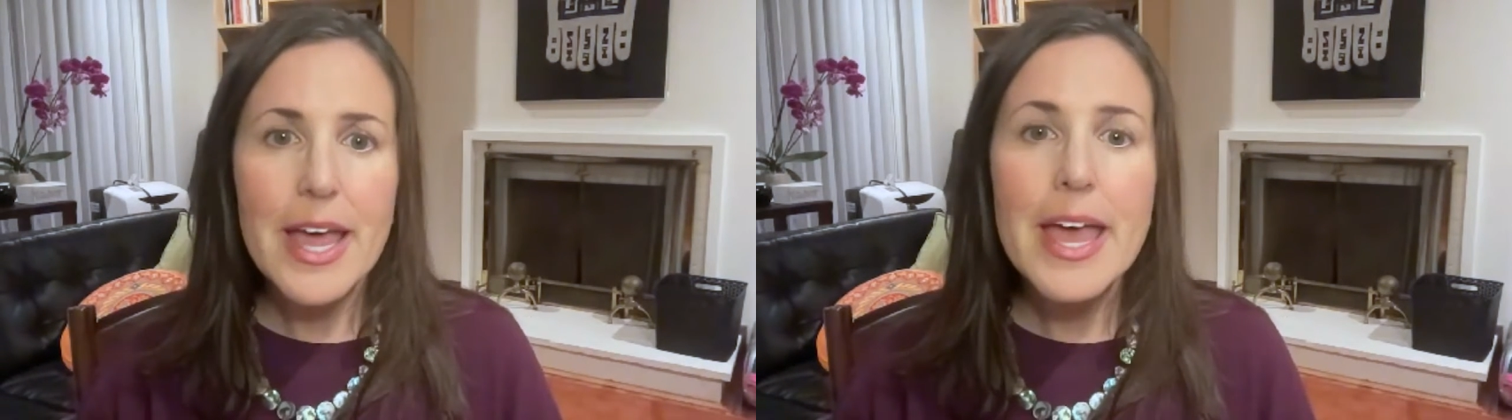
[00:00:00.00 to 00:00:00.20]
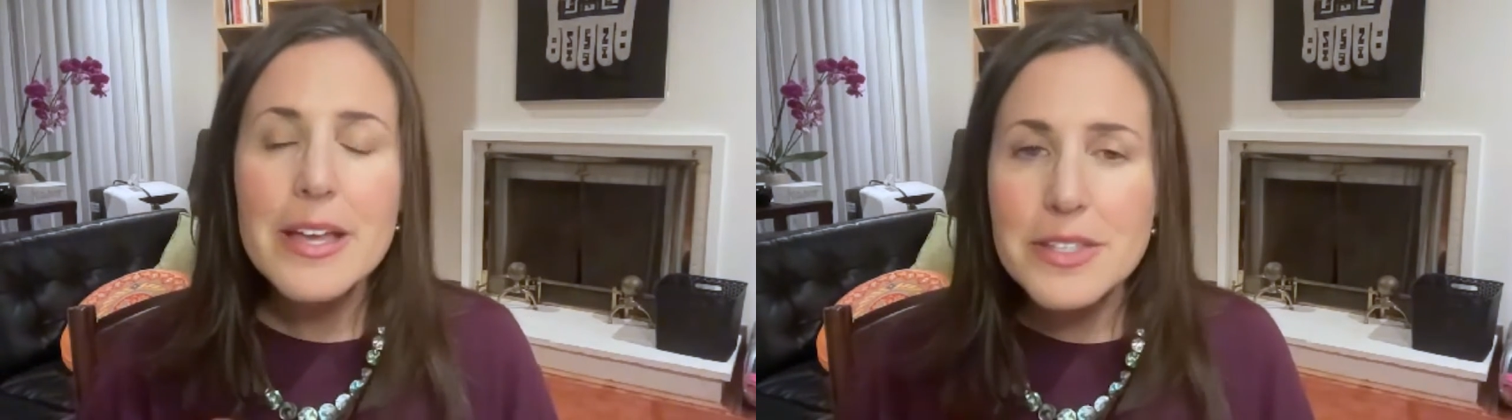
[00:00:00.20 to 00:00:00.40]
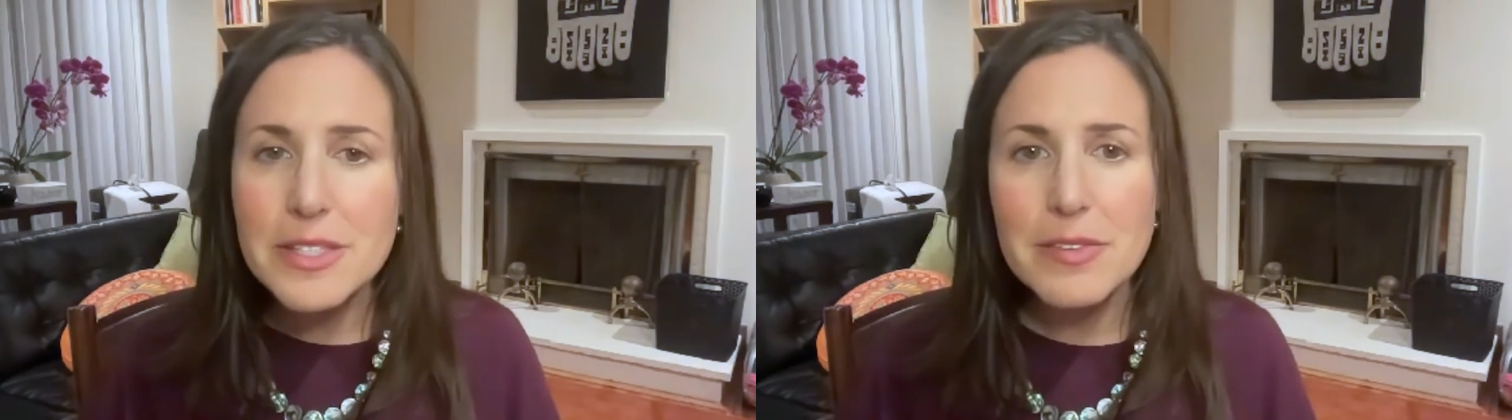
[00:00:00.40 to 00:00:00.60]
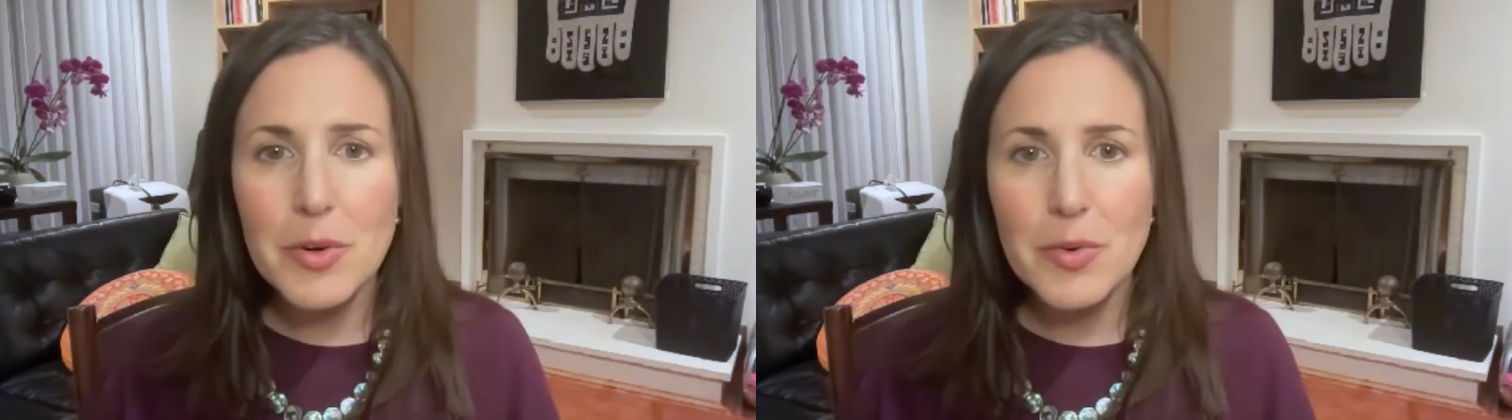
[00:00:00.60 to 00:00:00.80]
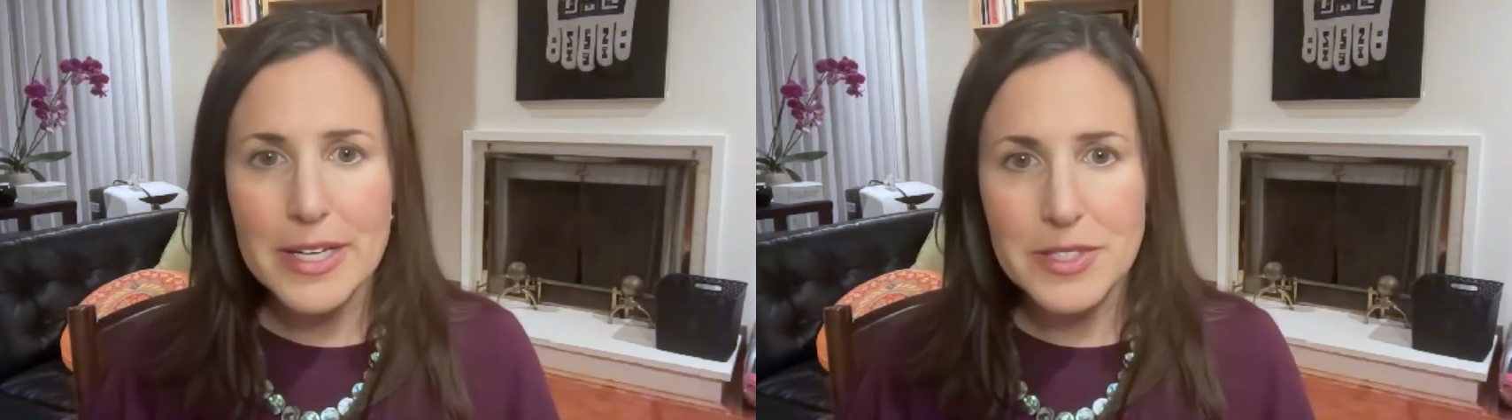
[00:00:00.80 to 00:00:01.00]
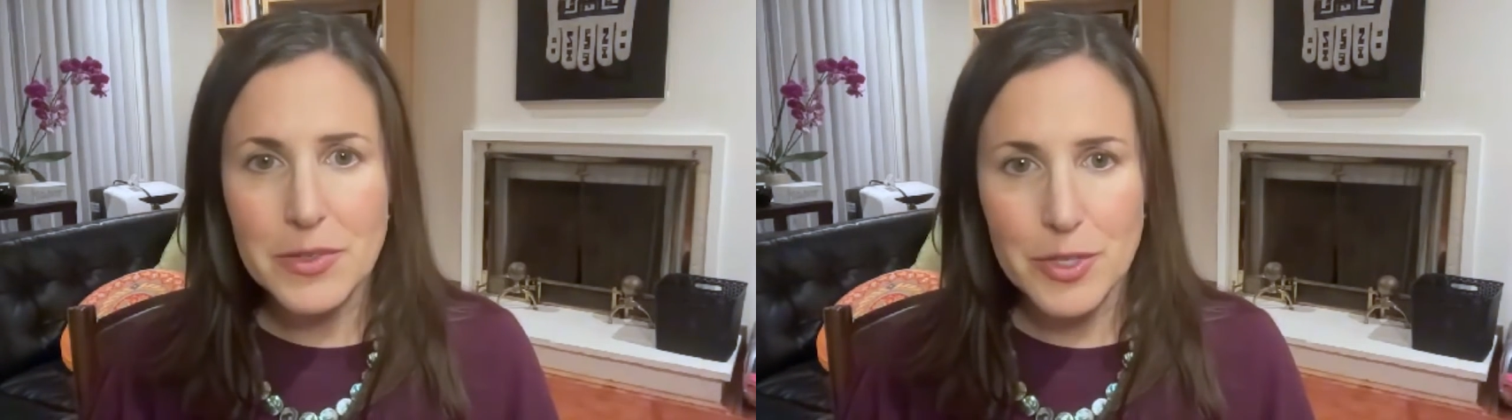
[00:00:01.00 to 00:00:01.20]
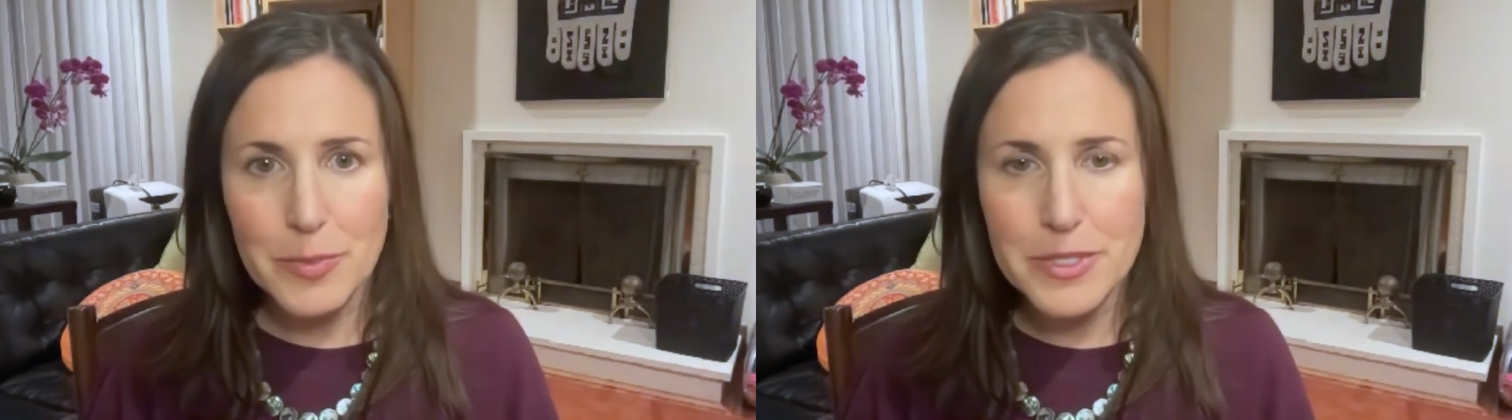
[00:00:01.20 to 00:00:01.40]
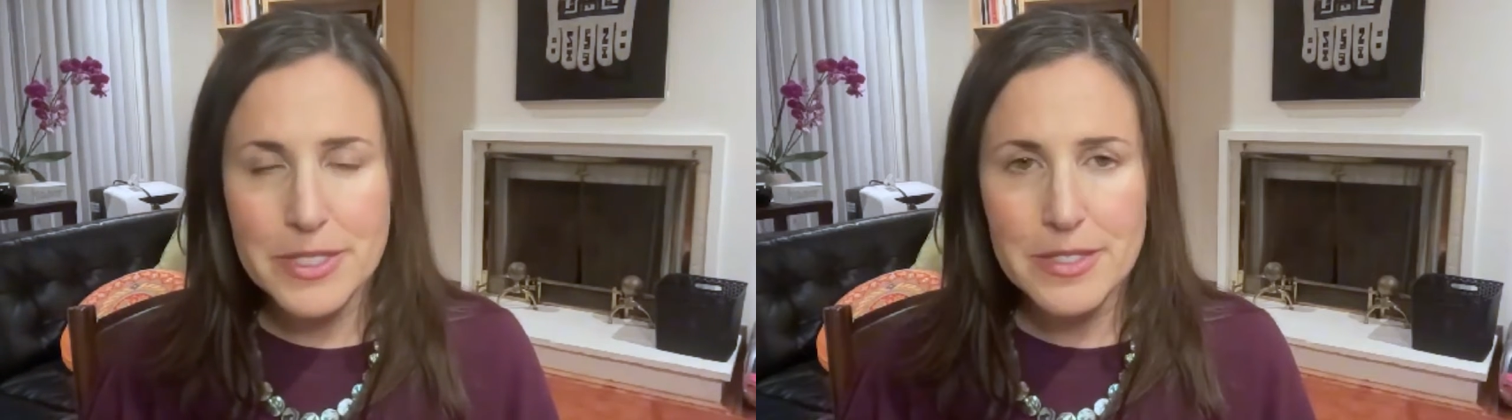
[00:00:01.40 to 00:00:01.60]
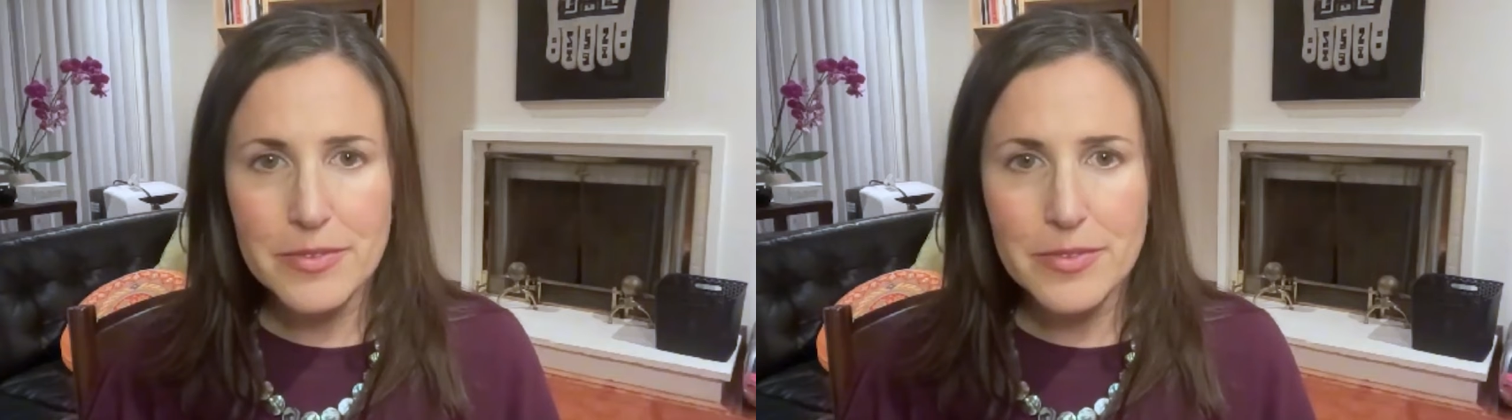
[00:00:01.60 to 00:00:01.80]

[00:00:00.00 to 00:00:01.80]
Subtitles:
and civil rights groups.